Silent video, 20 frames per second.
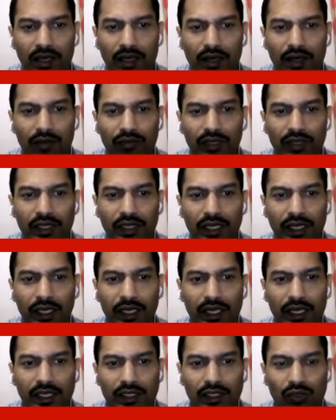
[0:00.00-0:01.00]
with the
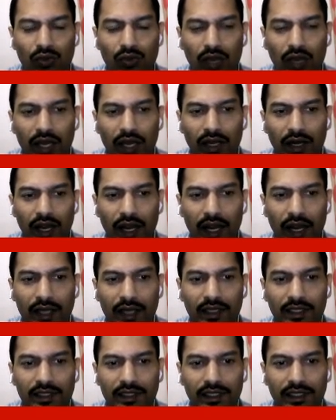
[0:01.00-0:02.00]
k square, and
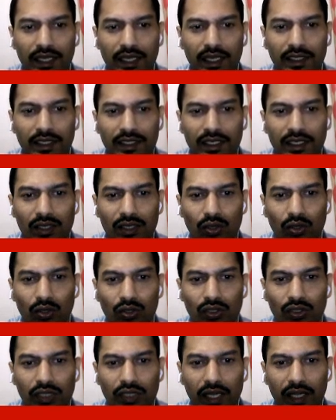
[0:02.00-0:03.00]
this k is in a
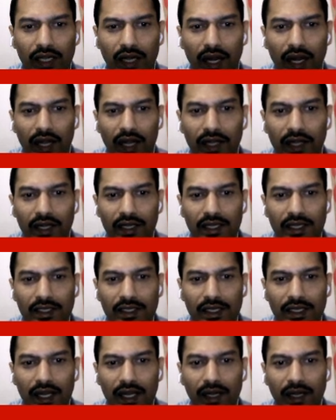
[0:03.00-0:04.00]
constant and it is
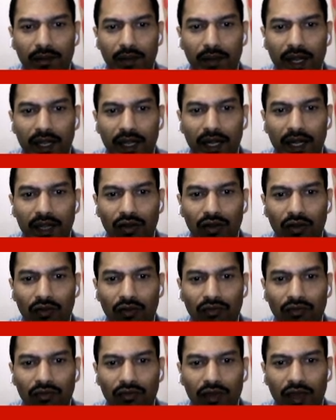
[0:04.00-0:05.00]
independent of
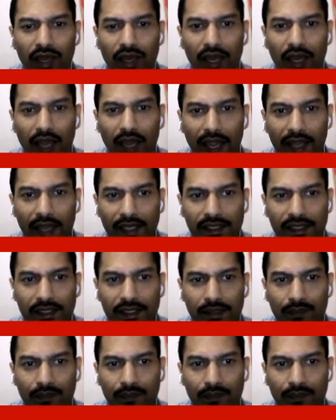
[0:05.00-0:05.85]
x.